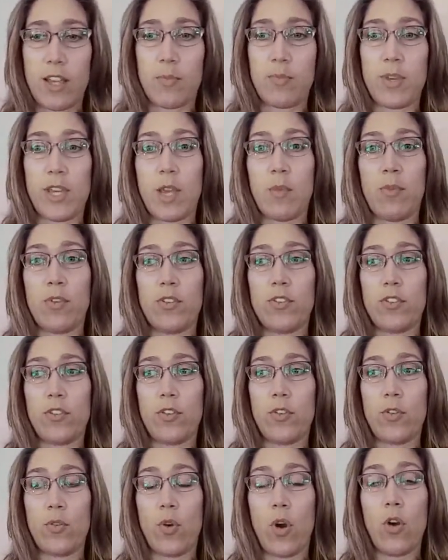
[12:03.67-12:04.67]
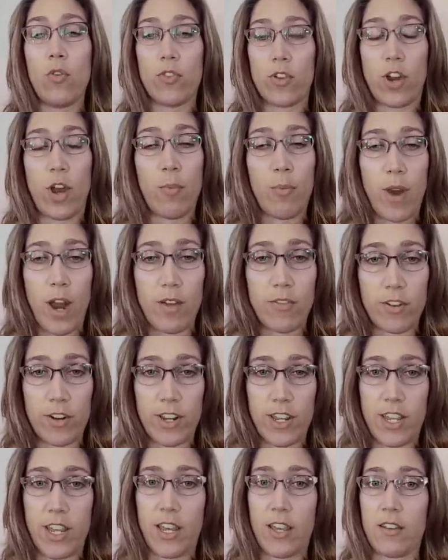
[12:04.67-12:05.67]
like being able to overcome
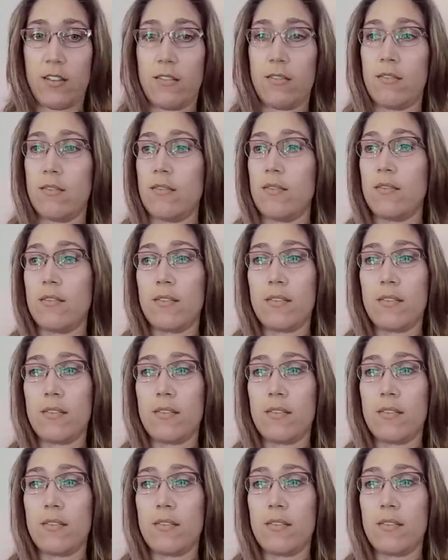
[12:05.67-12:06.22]
poverty and